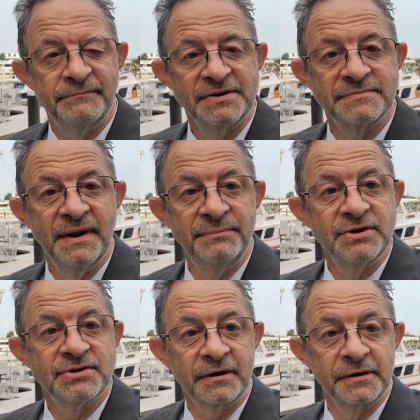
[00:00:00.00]
best bib
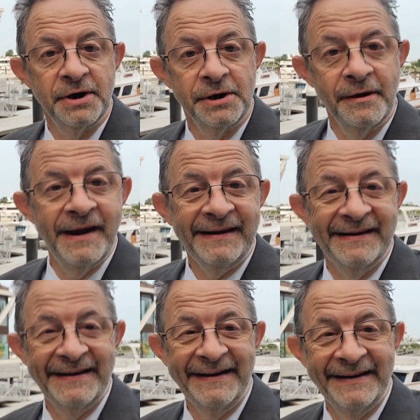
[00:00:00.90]
and tucker here.
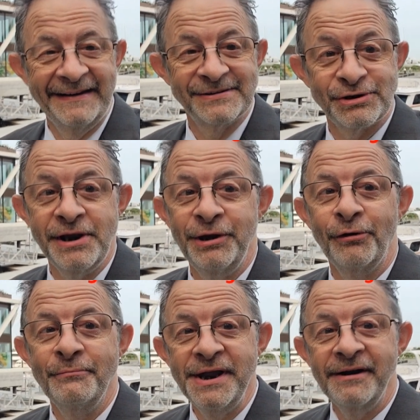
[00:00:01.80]
Sunday
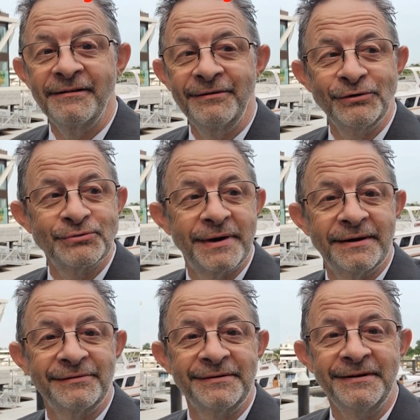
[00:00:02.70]
go to meet and close,
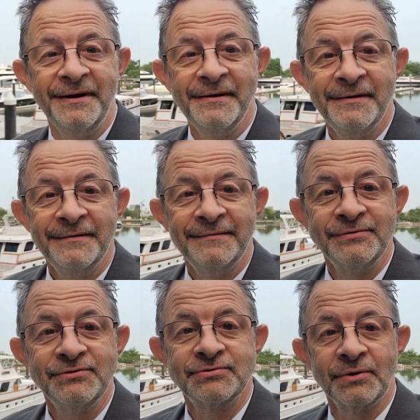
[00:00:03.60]
whatever.
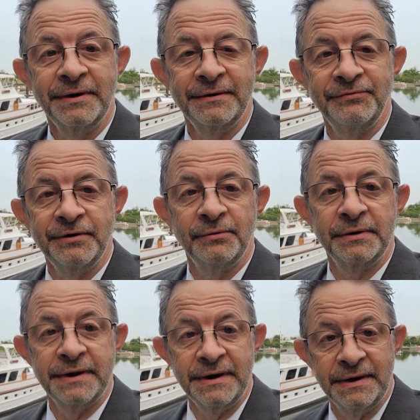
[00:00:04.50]
Enjoying the view
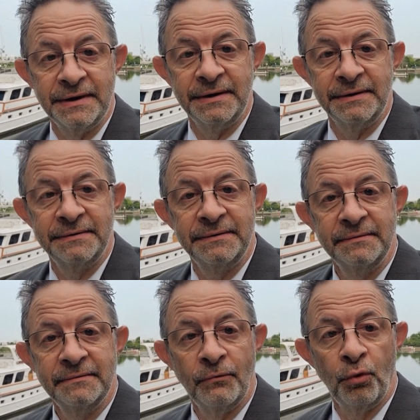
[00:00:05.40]
at the uh,
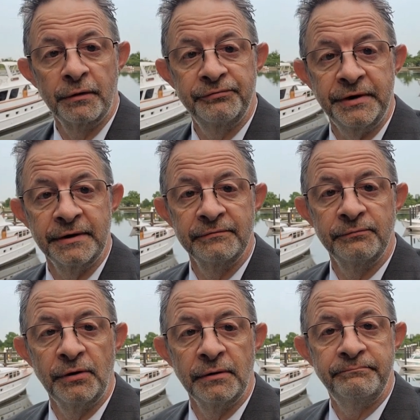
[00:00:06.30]
wharf here
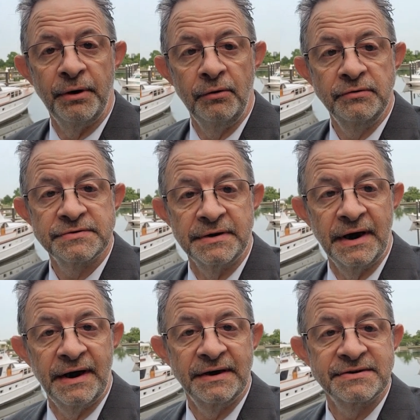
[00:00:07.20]
from all the boats and
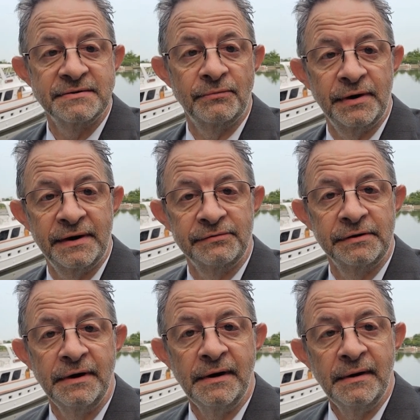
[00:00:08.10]
yachts and
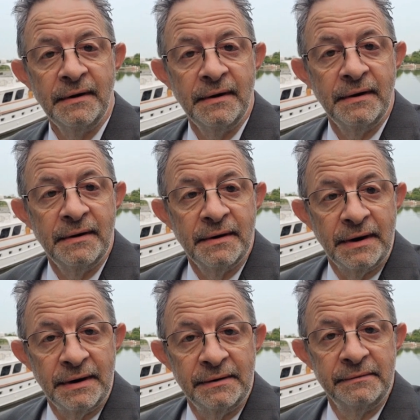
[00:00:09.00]
whatever.
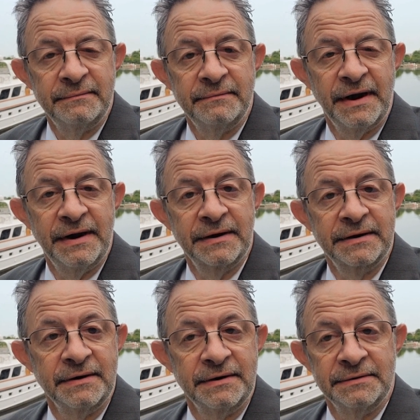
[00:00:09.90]
Uh, day
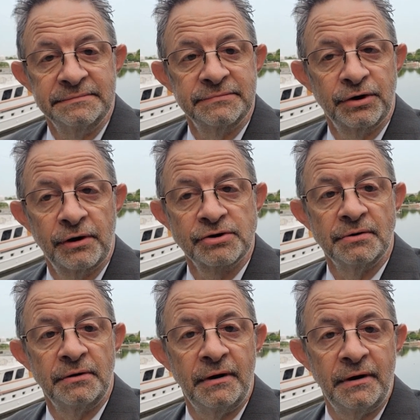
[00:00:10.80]
at uh,
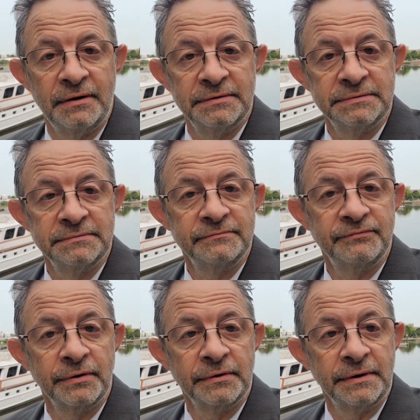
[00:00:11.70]
Congressional Hall
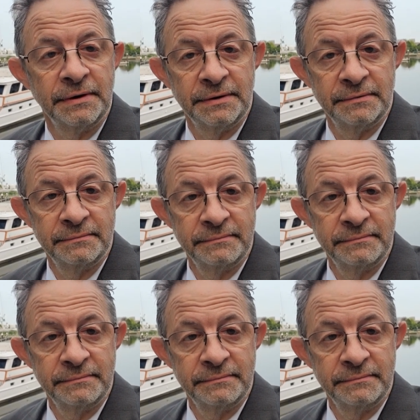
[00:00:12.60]
for